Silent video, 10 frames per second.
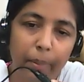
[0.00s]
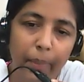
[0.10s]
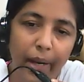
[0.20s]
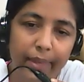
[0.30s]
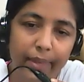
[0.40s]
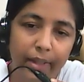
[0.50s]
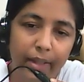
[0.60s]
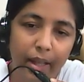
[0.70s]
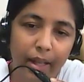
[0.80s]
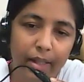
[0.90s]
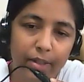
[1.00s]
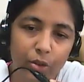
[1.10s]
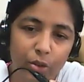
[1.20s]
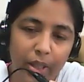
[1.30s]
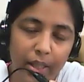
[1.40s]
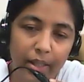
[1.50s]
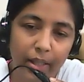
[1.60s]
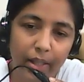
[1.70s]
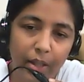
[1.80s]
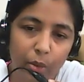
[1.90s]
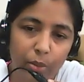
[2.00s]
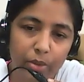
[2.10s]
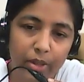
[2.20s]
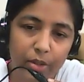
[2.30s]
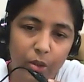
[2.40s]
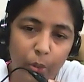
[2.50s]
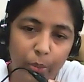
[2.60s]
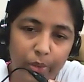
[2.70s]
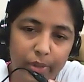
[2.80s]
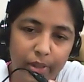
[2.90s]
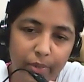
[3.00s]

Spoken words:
matter large than the around the 0.7